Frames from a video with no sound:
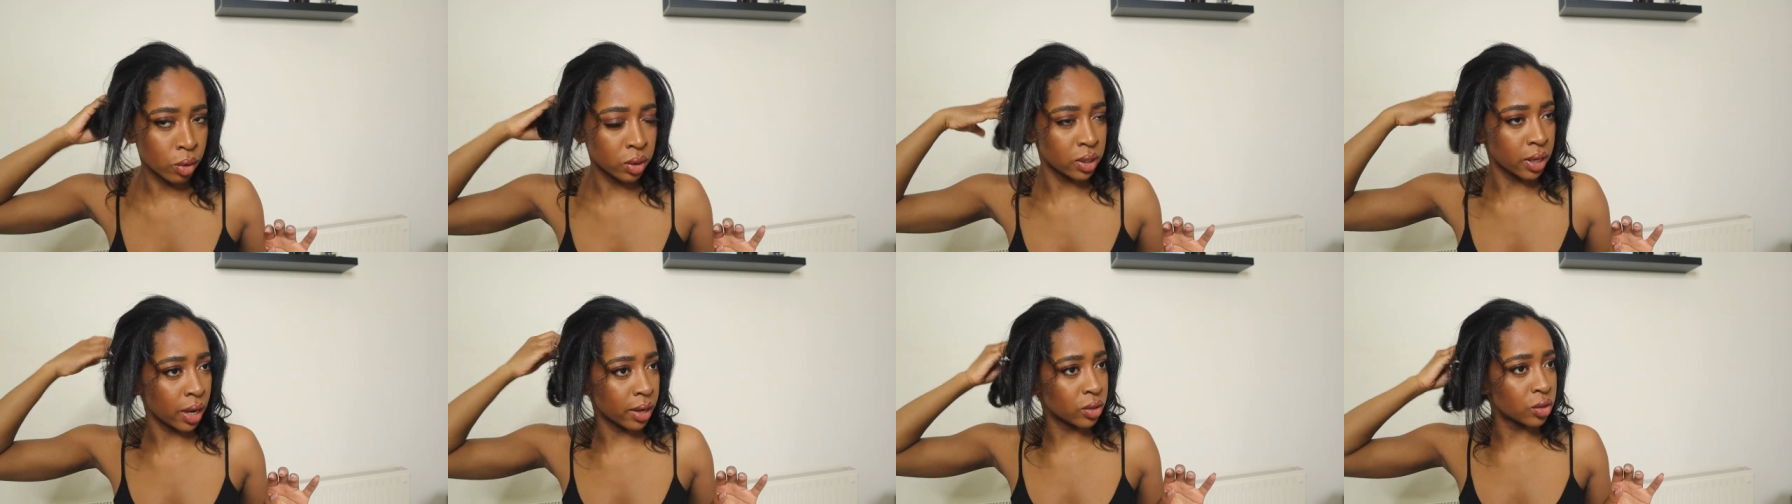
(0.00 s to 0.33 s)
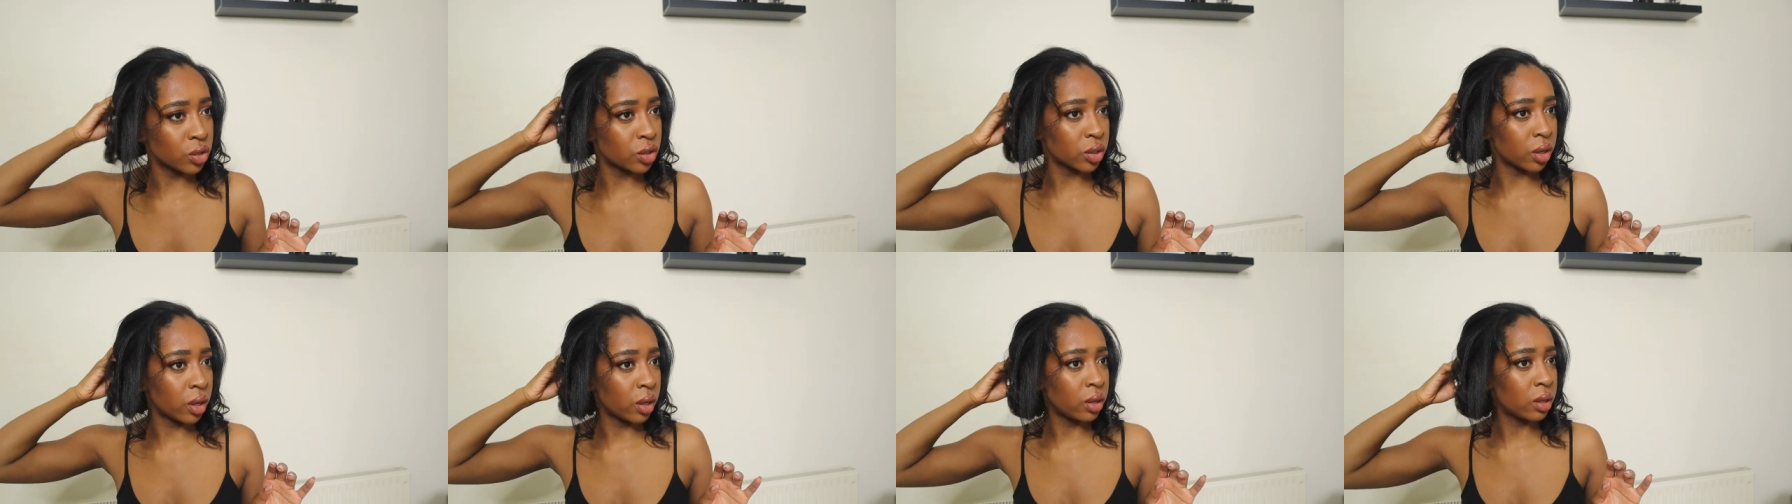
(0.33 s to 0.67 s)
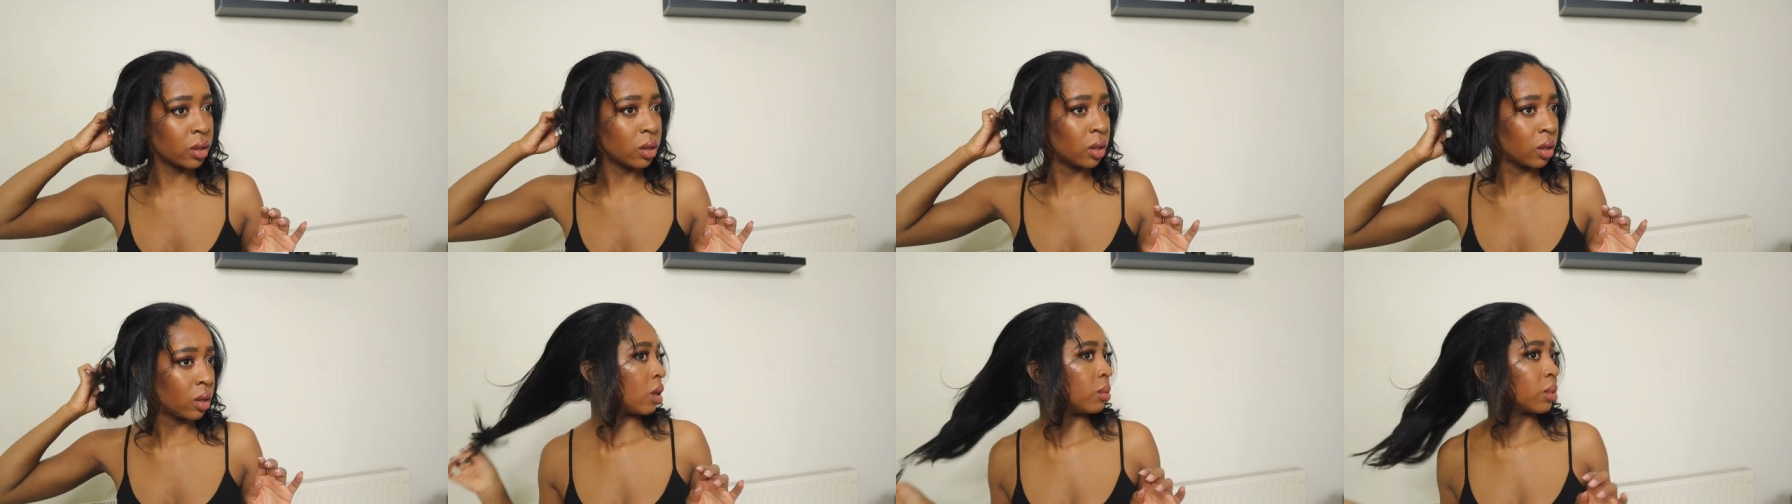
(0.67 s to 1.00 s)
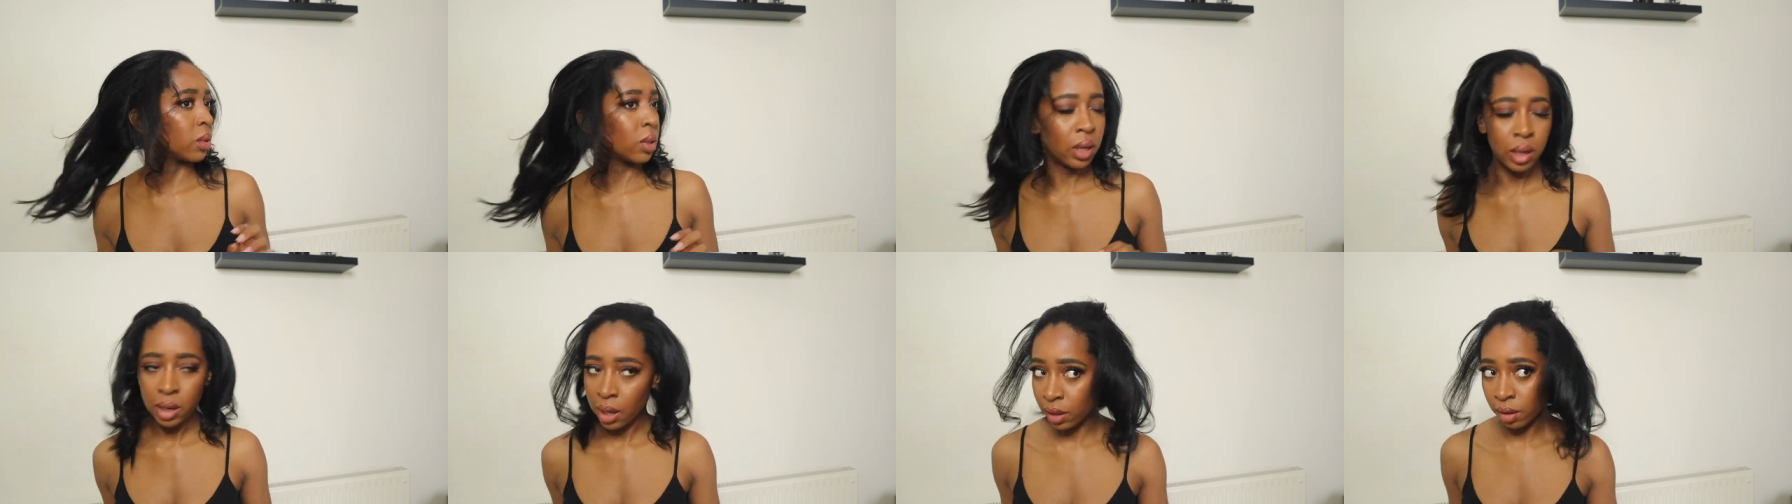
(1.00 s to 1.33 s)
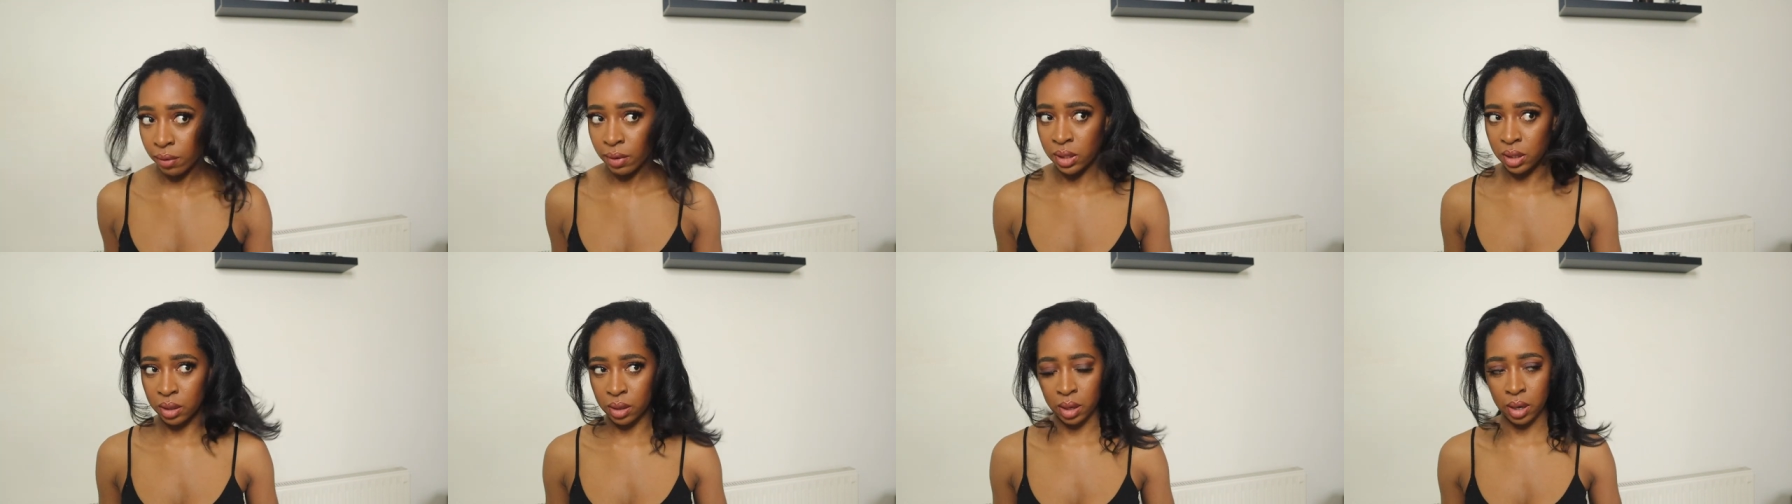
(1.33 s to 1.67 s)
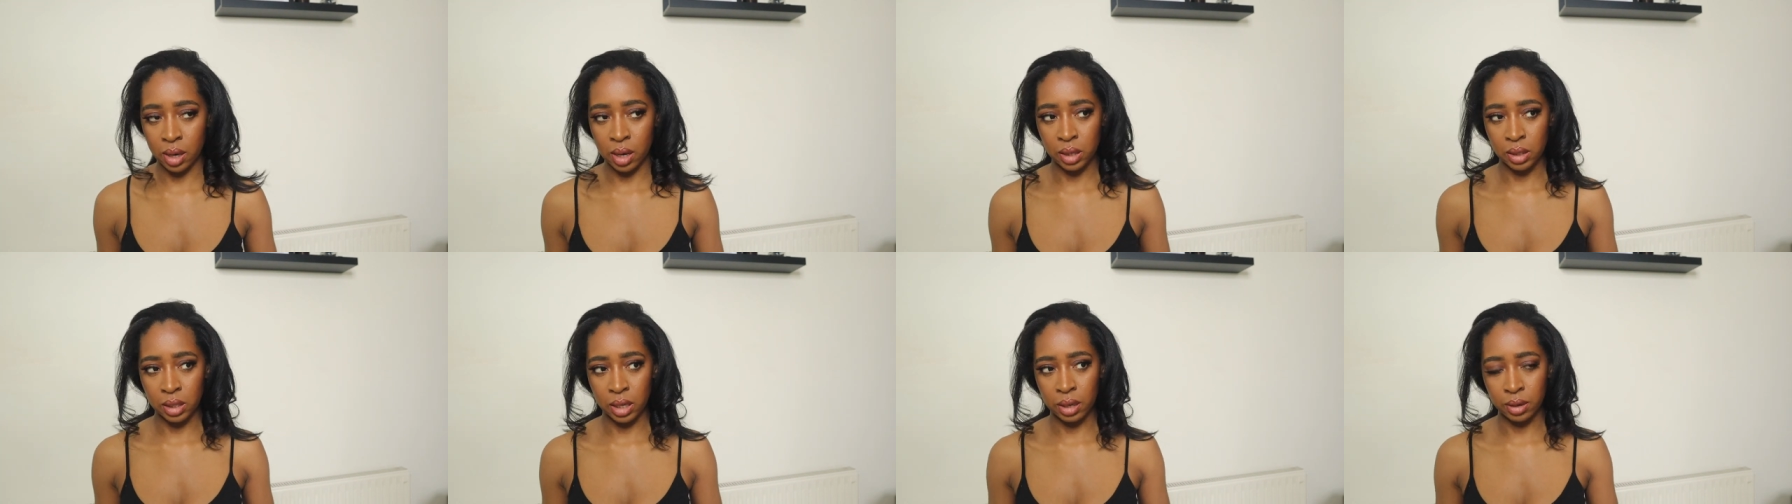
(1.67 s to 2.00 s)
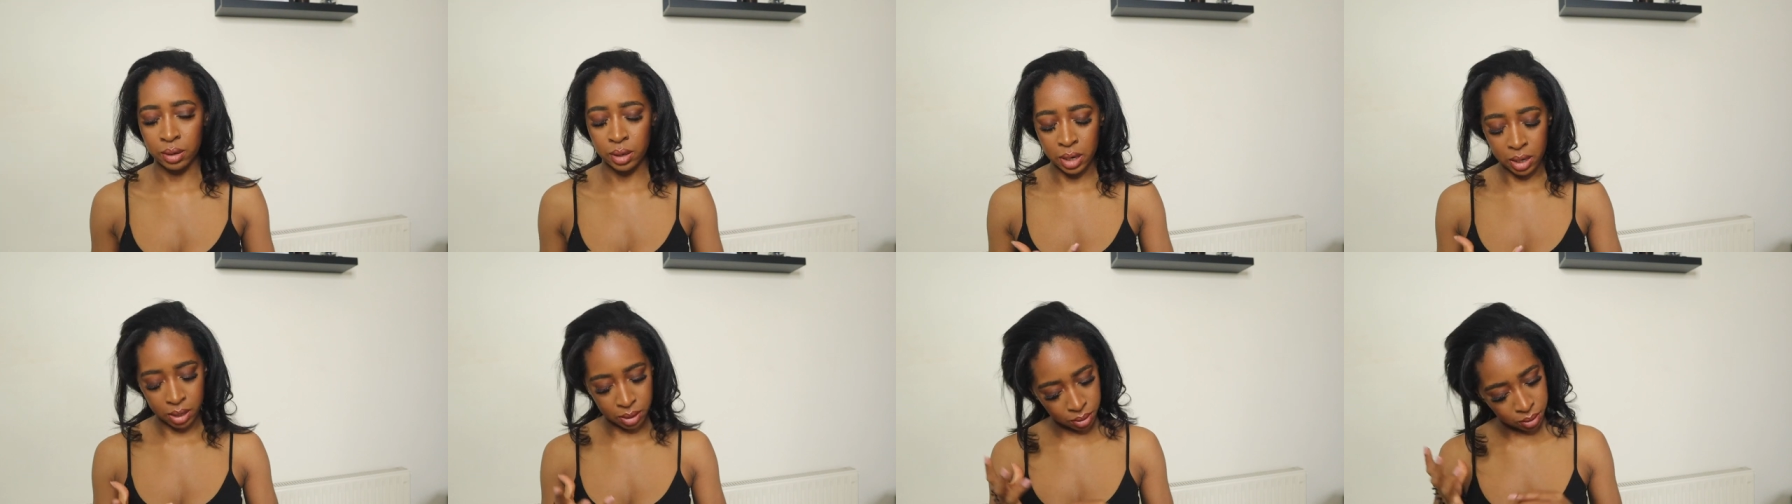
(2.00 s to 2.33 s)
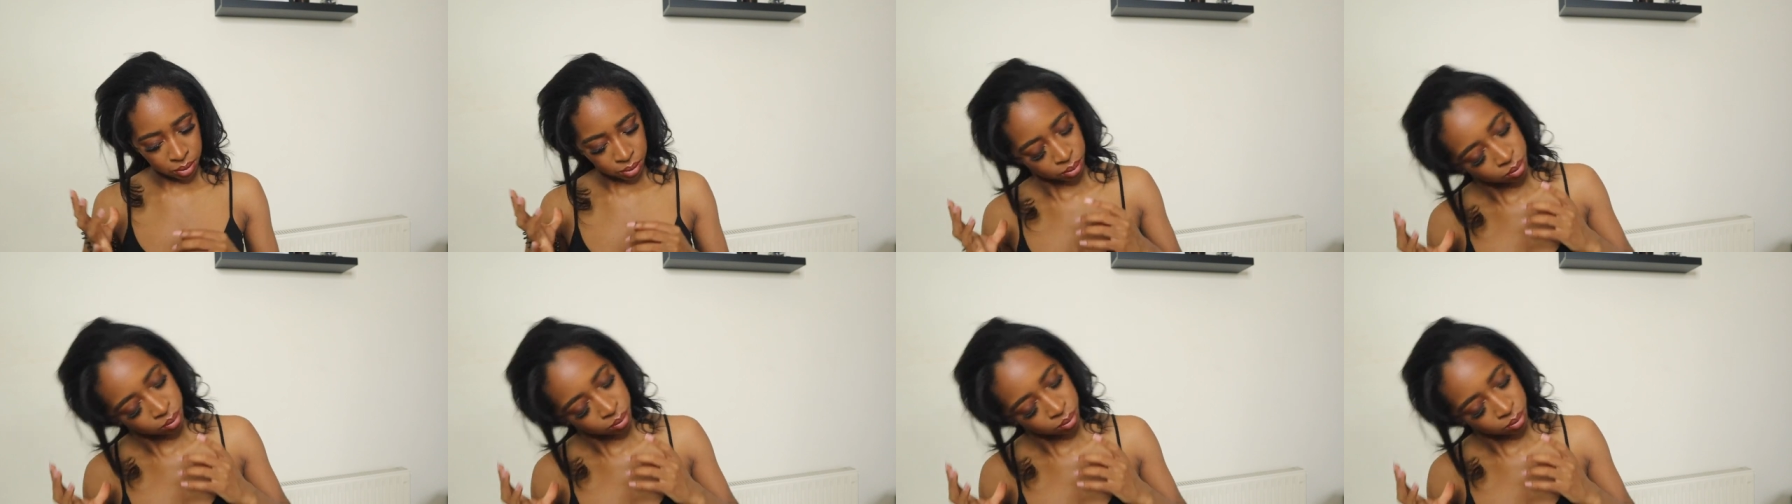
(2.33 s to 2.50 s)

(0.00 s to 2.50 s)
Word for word: attention. I'm gonna let the rest of the hair down now